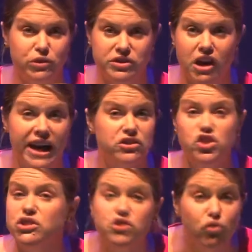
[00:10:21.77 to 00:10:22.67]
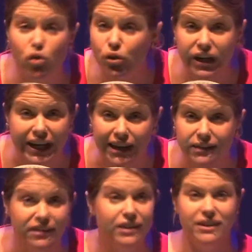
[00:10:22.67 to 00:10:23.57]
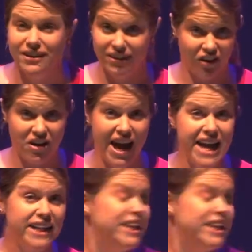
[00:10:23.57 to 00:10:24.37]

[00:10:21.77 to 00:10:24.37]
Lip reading: designs just drawing, all right?